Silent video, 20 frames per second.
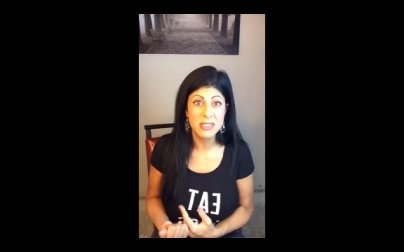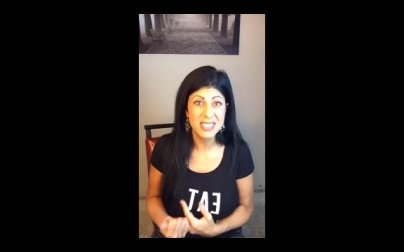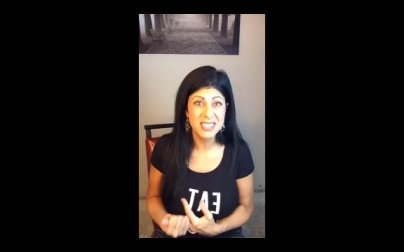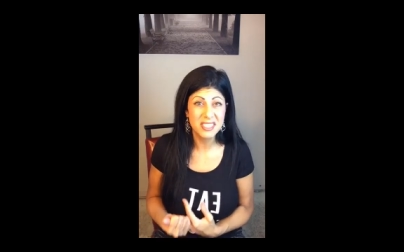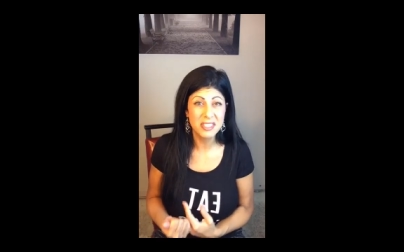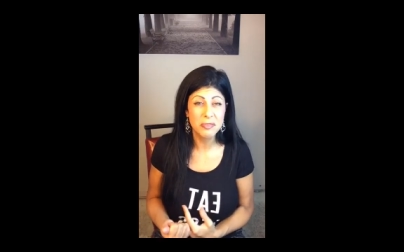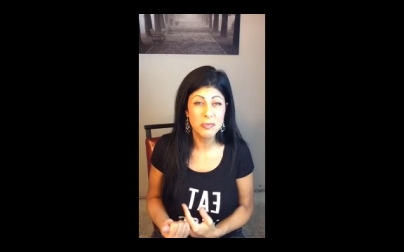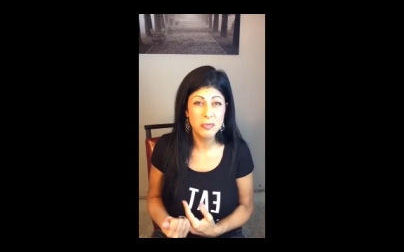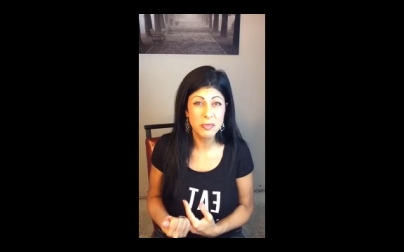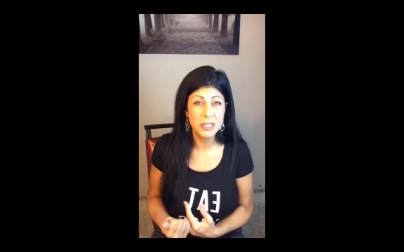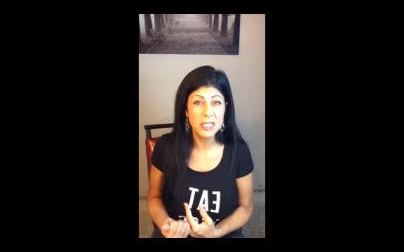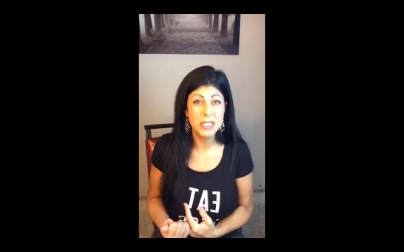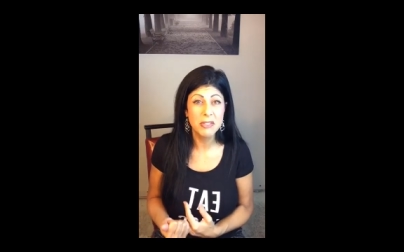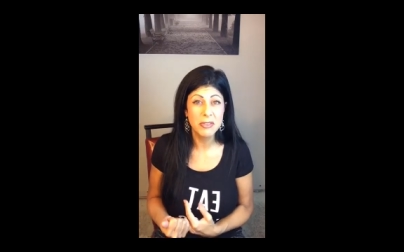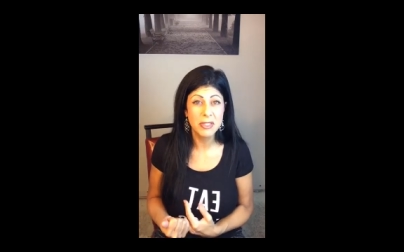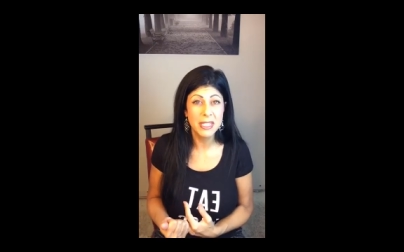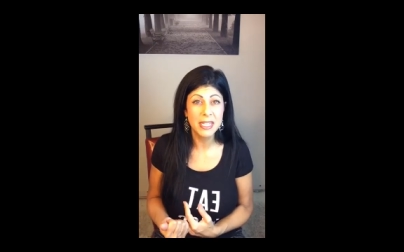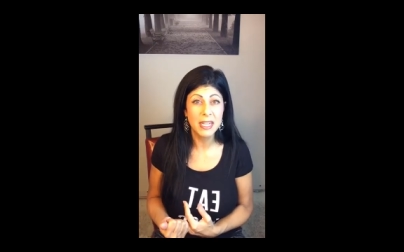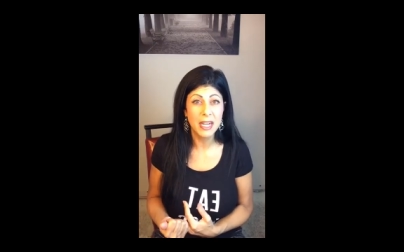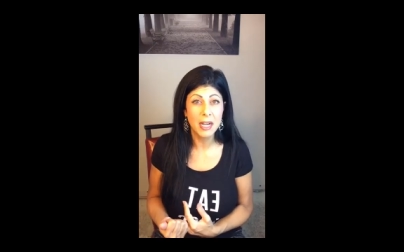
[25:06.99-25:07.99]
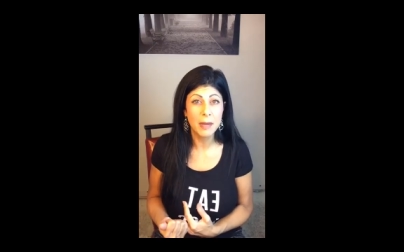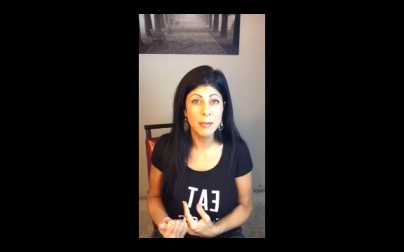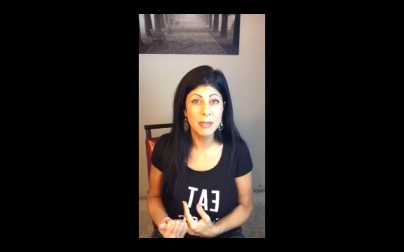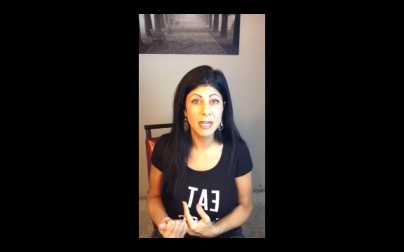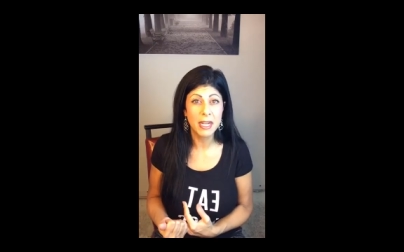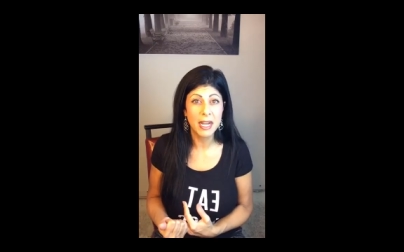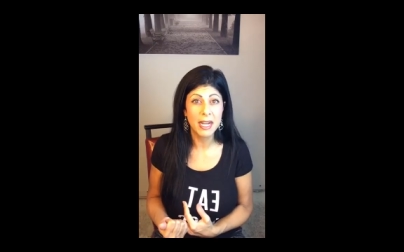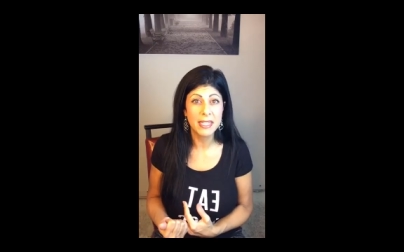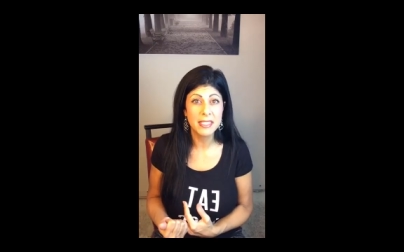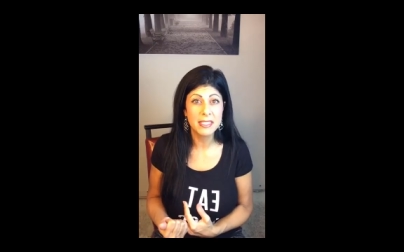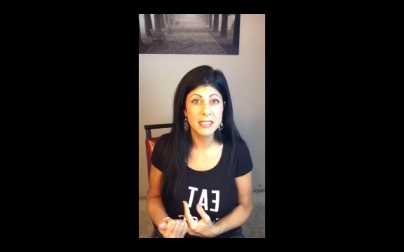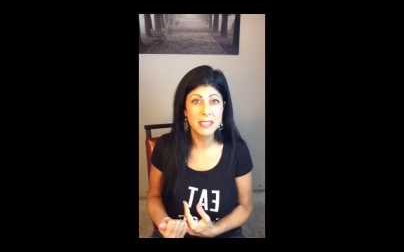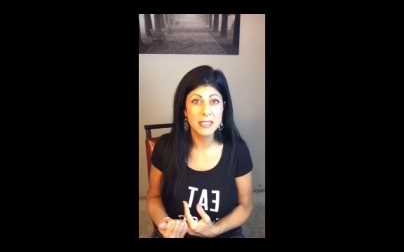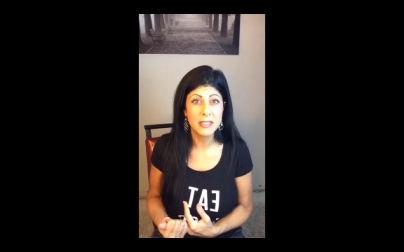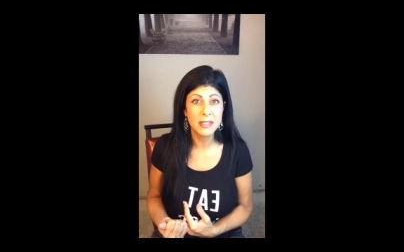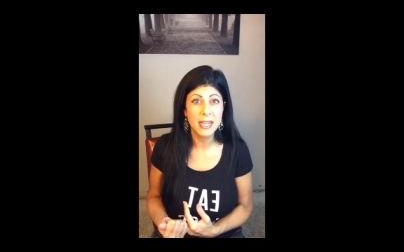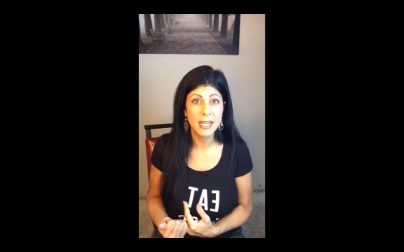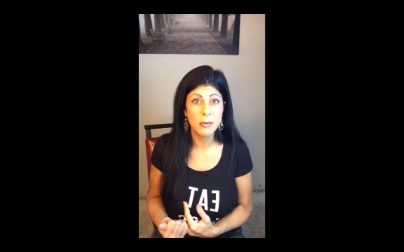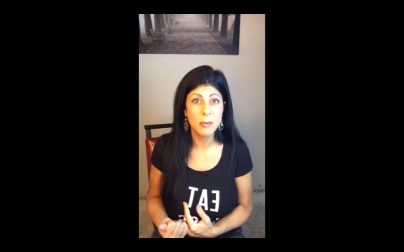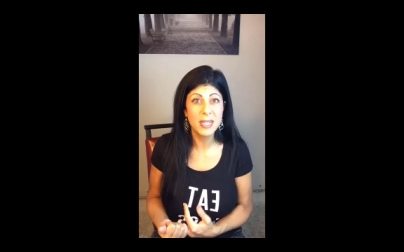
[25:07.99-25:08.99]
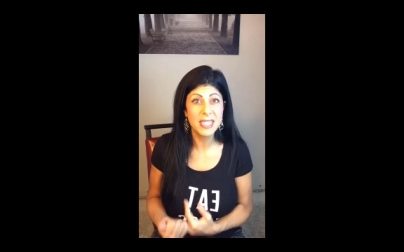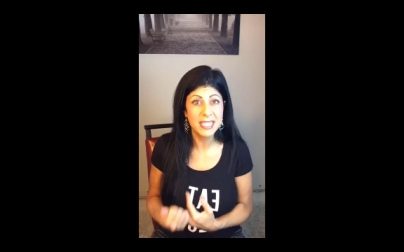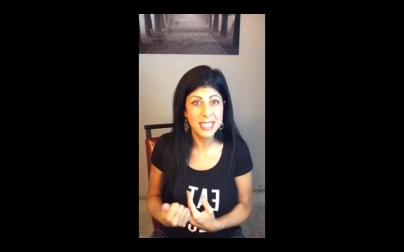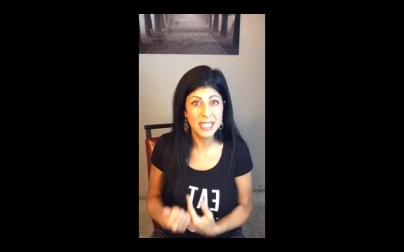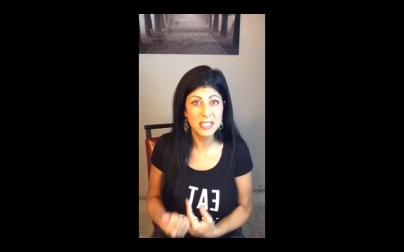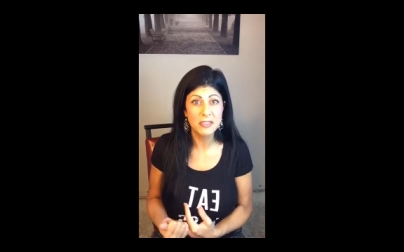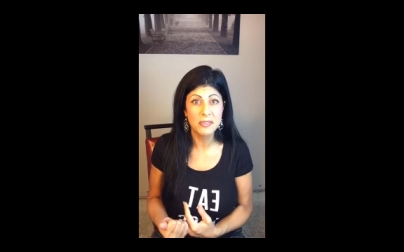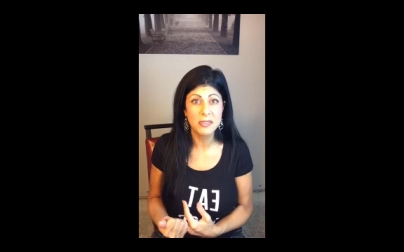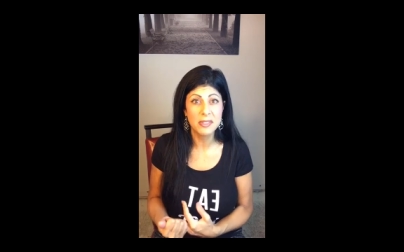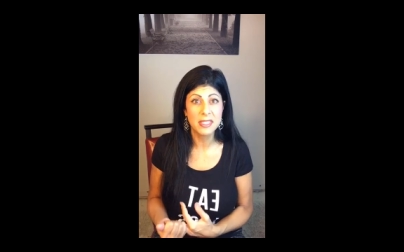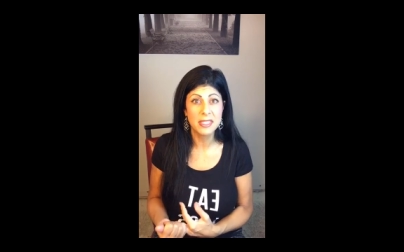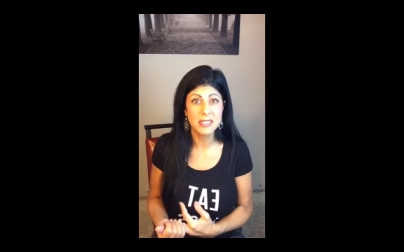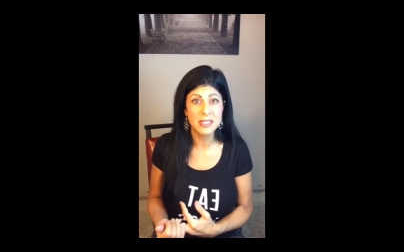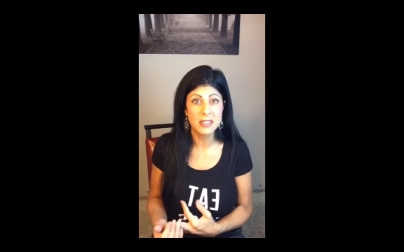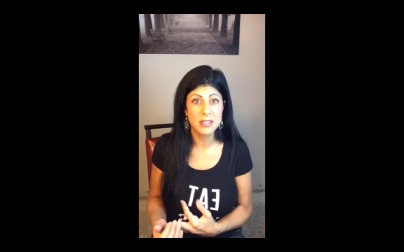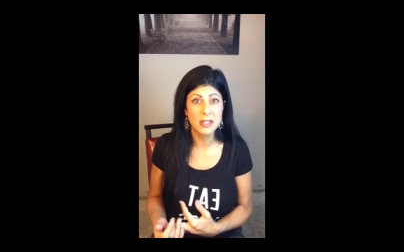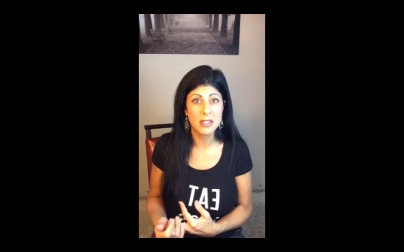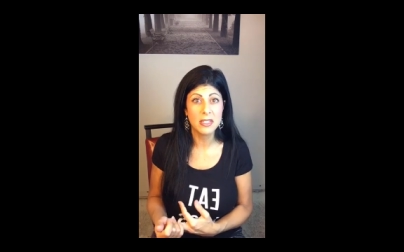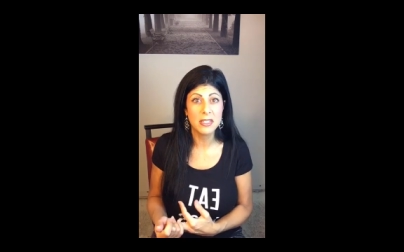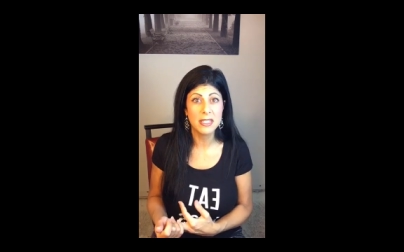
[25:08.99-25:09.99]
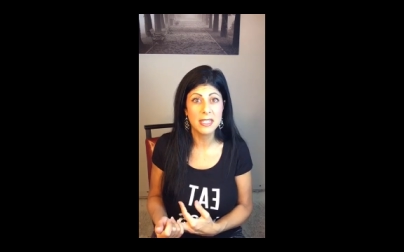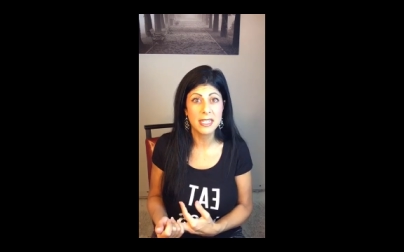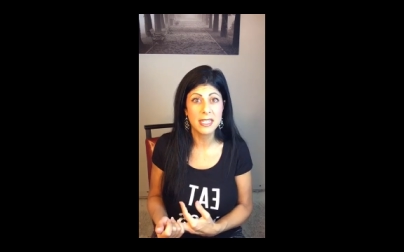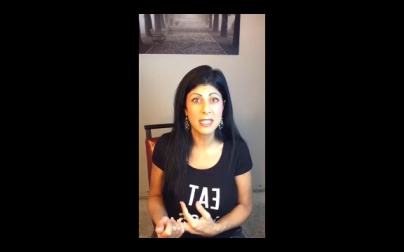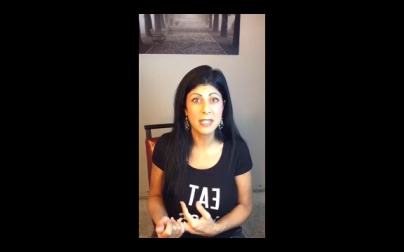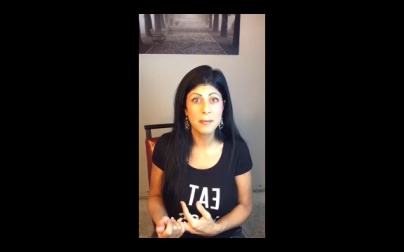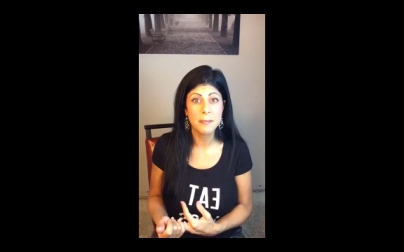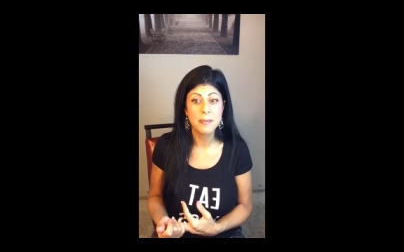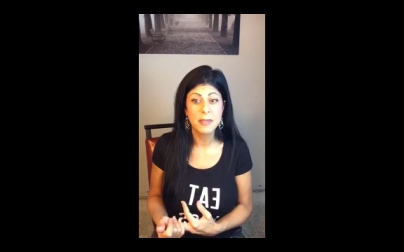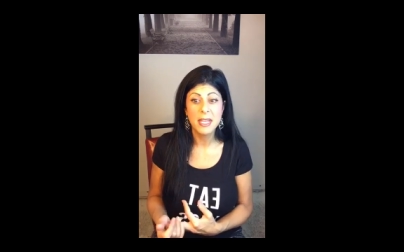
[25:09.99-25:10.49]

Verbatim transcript: This is really, really common, guys. Okay, we test for this in our clinic.